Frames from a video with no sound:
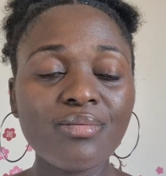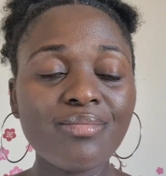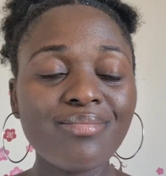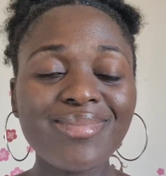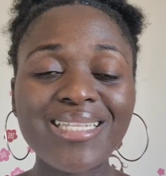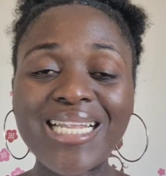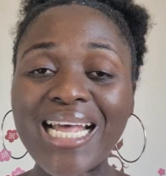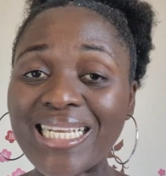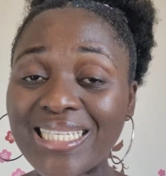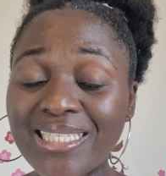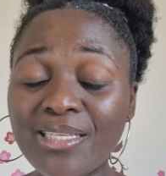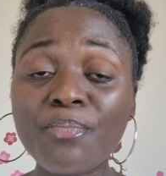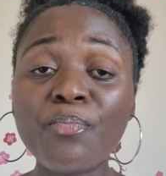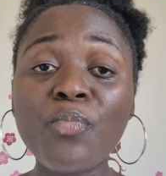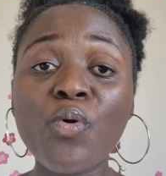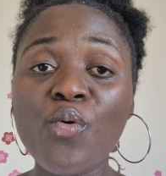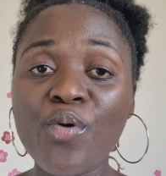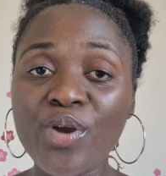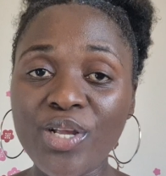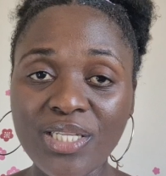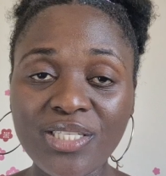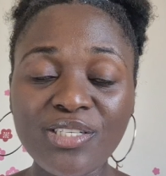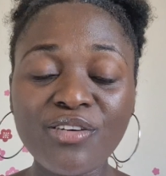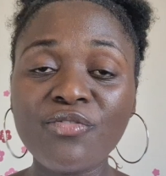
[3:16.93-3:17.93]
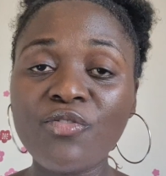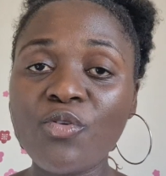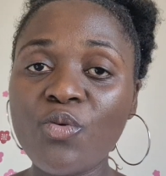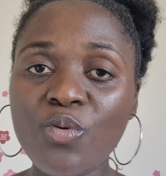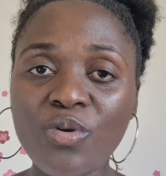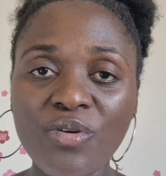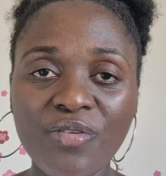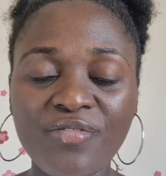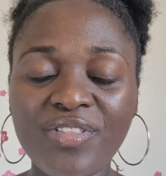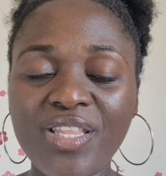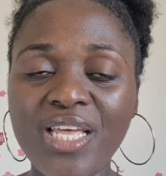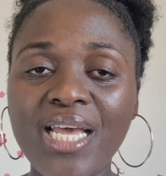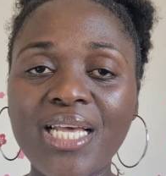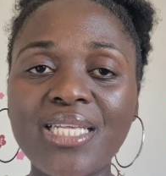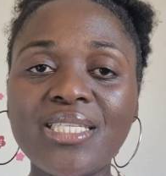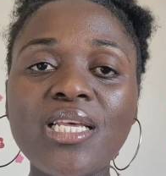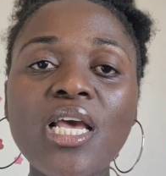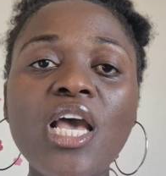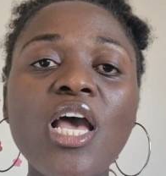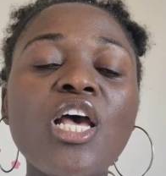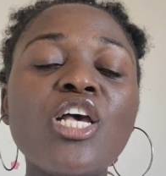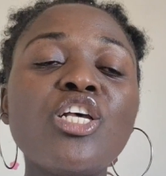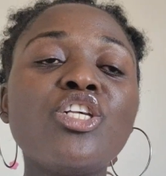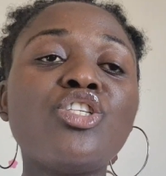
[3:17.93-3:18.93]
That's the point of all of this.
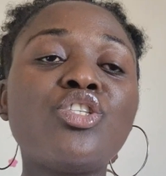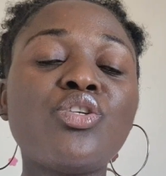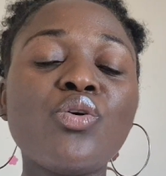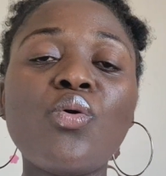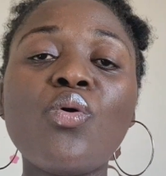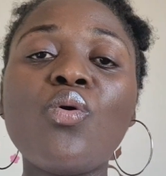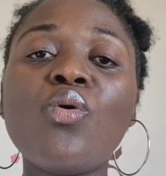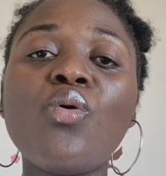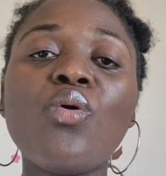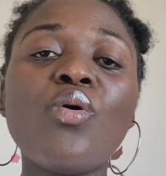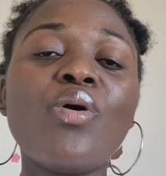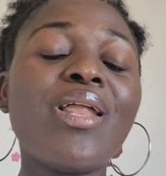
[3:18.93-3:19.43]
So,